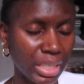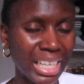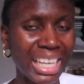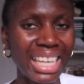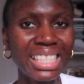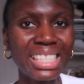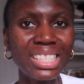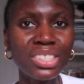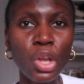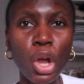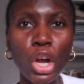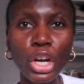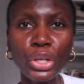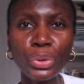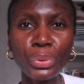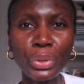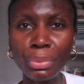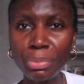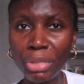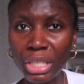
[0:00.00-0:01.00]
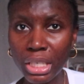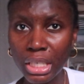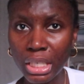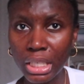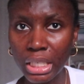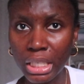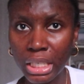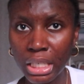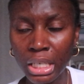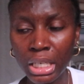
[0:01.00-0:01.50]
It's not creamy.
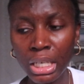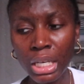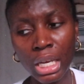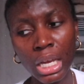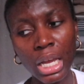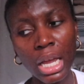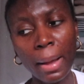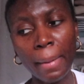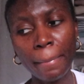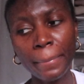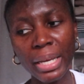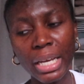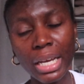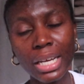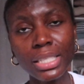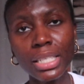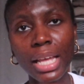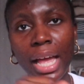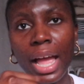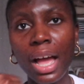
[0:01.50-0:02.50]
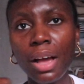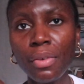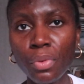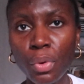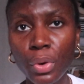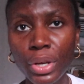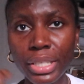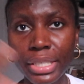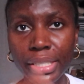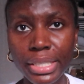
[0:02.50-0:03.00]
Because I have
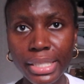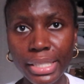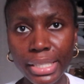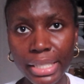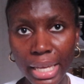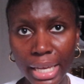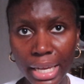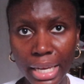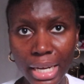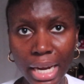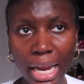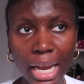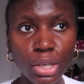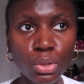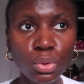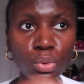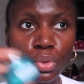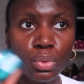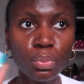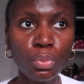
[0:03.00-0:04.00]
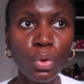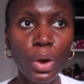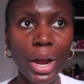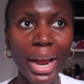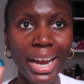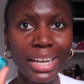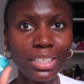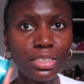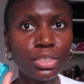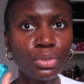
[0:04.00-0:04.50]
oily skin, I use more
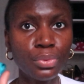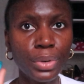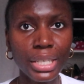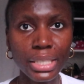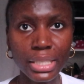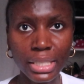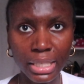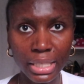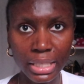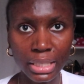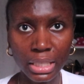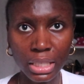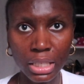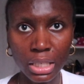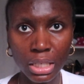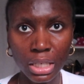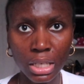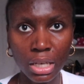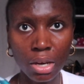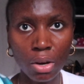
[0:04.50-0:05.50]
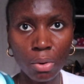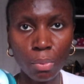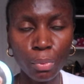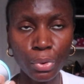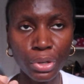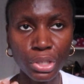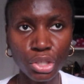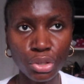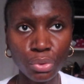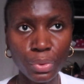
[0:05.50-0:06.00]
hydrating
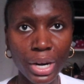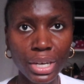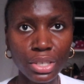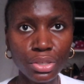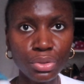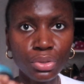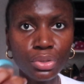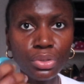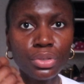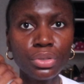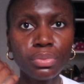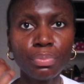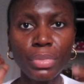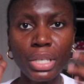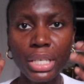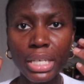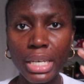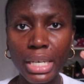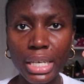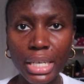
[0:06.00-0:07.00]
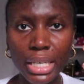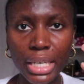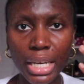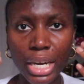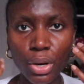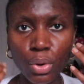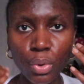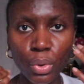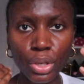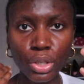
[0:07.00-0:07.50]
moisturizers, meaning
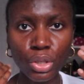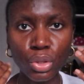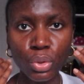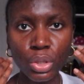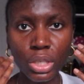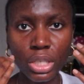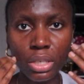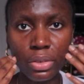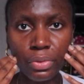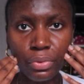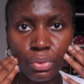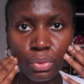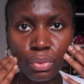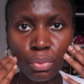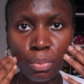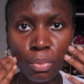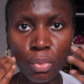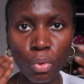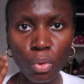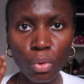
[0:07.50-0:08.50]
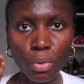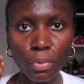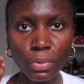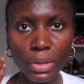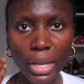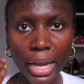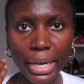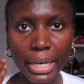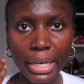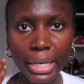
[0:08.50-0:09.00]
they're going to give you more of
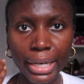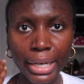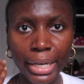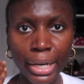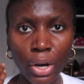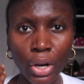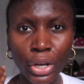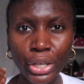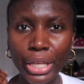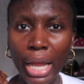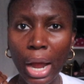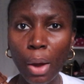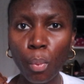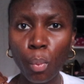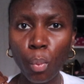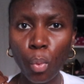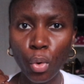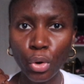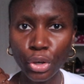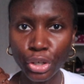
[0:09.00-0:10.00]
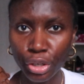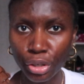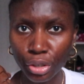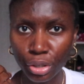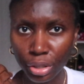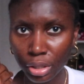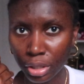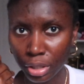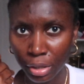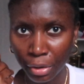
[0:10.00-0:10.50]
like that
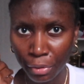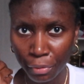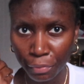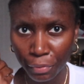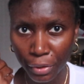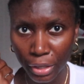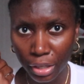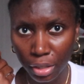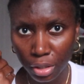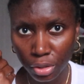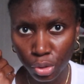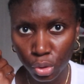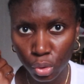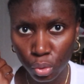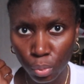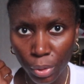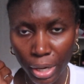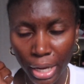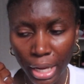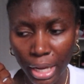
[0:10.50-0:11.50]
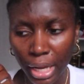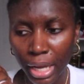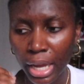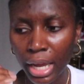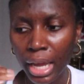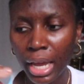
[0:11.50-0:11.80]
water feel to it.